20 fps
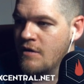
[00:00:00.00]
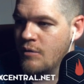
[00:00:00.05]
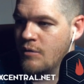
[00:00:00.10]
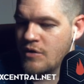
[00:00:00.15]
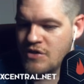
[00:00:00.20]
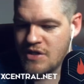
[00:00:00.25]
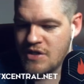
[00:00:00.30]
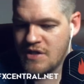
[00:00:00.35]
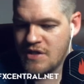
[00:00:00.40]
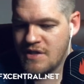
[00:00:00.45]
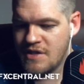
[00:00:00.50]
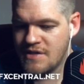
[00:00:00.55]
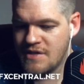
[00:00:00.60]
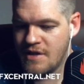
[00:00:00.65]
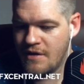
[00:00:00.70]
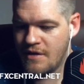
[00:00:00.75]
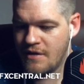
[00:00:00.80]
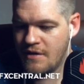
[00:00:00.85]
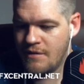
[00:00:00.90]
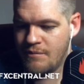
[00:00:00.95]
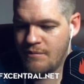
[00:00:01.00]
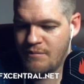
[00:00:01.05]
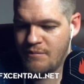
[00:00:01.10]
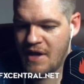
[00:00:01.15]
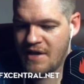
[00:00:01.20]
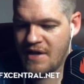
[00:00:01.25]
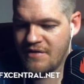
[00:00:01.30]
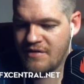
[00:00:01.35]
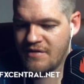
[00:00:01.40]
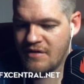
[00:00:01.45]
which is
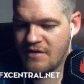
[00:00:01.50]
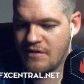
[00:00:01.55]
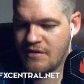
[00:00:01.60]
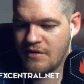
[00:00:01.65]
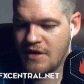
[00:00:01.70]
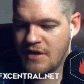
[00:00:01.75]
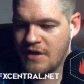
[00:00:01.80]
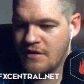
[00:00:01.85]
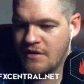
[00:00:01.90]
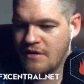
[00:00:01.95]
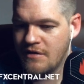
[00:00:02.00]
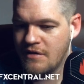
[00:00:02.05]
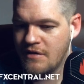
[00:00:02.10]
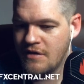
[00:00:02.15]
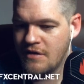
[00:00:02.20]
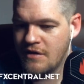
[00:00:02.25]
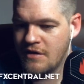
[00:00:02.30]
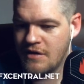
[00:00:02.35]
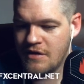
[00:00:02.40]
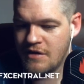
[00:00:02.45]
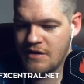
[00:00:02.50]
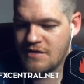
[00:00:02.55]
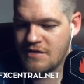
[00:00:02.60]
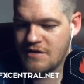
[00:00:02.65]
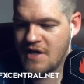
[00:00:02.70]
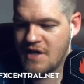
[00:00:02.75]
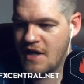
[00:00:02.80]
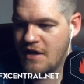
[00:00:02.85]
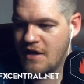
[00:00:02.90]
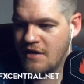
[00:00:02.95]
basically you
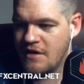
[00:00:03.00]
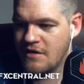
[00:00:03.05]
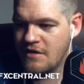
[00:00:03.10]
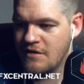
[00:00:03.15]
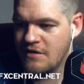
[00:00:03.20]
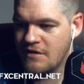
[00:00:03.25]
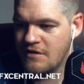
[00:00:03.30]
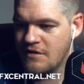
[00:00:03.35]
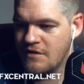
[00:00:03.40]
take